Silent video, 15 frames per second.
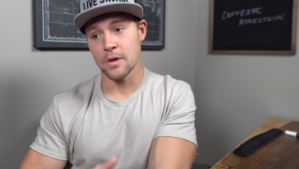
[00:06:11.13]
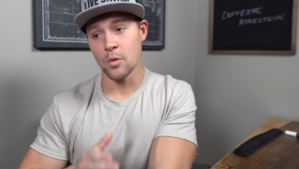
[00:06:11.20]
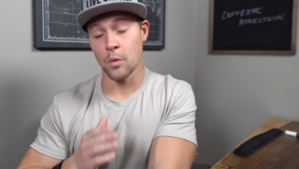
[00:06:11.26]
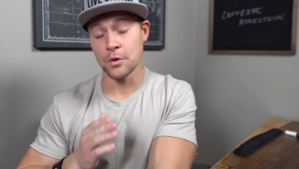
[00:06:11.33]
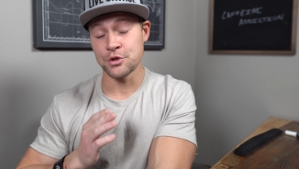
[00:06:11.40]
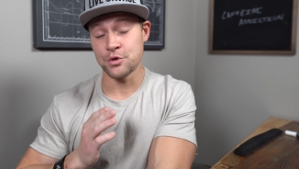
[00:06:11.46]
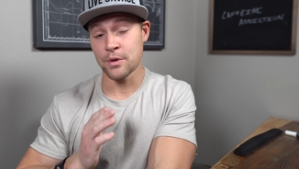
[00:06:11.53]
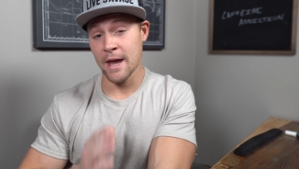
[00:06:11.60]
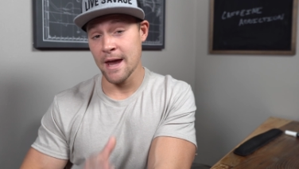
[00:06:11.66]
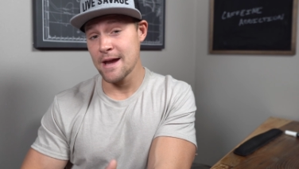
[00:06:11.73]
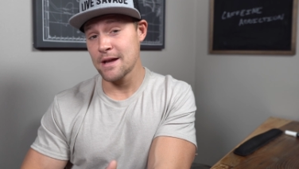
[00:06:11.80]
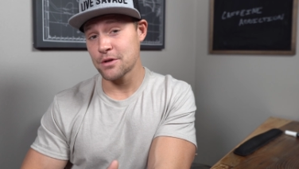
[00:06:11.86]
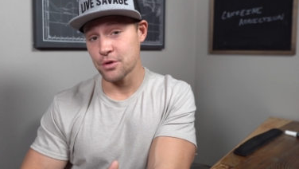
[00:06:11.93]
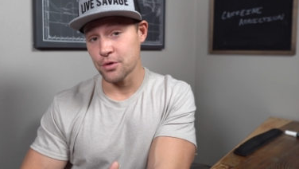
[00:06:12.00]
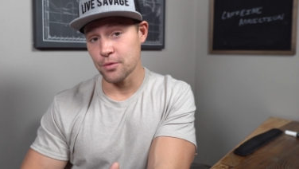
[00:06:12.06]
What you
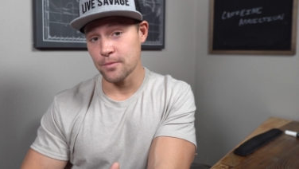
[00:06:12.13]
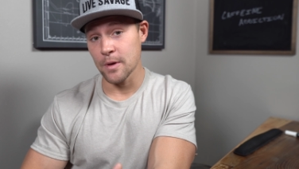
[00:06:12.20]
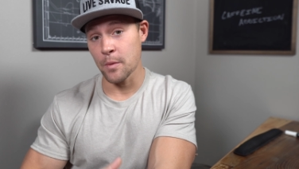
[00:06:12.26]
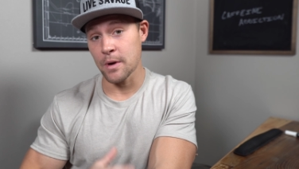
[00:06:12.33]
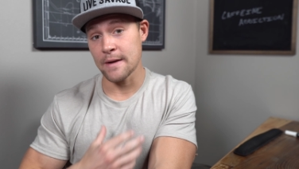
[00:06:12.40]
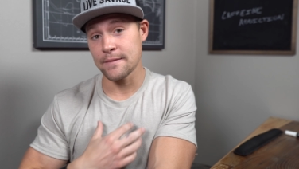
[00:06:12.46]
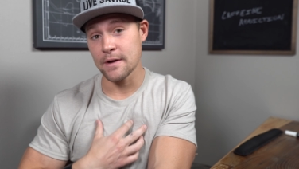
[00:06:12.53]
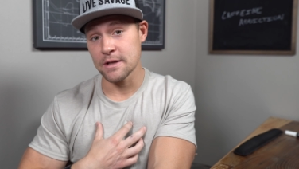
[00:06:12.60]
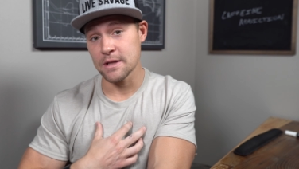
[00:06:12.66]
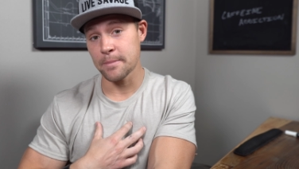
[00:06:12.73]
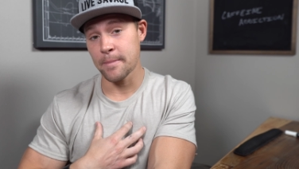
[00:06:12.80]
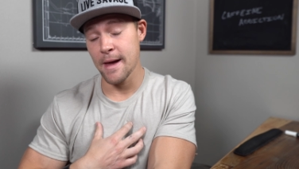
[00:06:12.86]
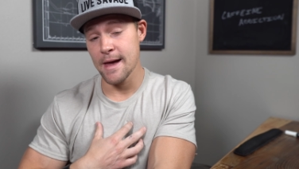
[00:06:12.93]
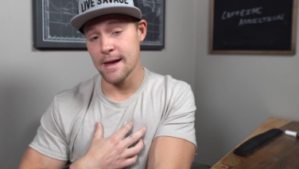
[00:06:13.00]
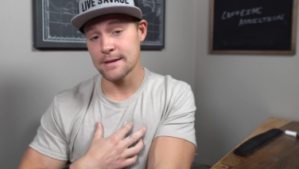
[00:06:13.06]
can do, and what I've done in the
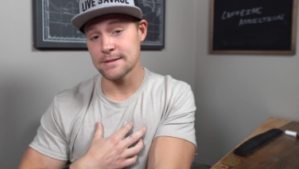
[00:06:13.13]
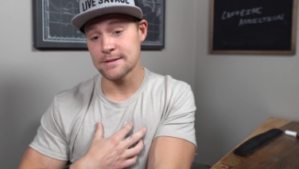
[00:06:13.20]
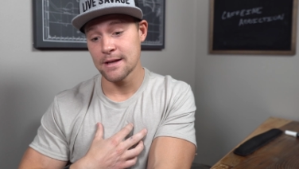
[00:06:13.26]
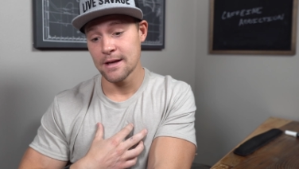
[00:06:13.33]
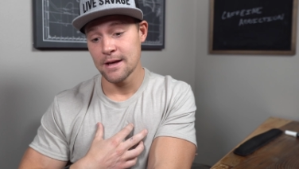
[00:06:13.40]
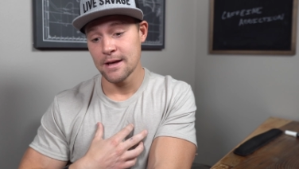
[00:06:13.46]
past,